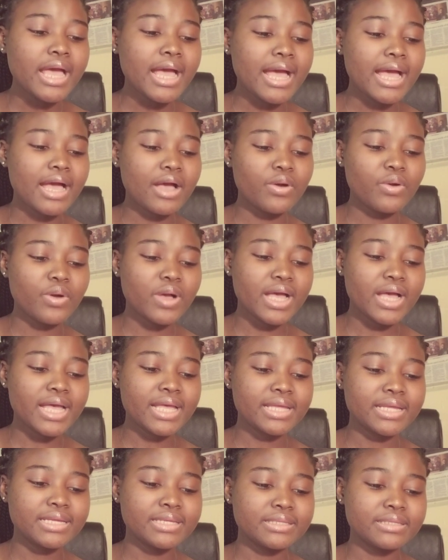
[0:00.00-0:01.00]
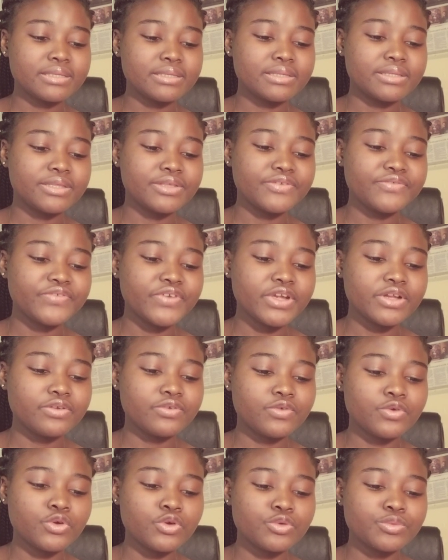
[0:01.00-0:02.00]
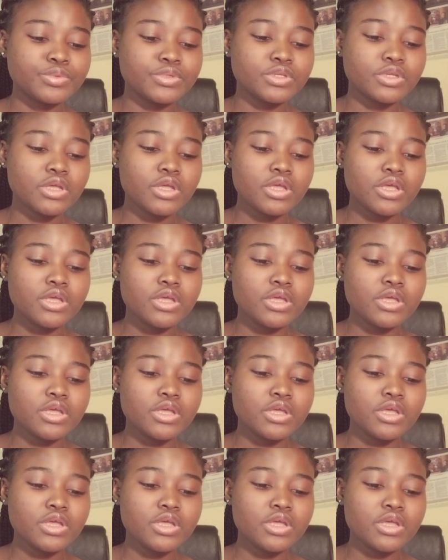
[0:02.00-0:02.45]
How are the different groups,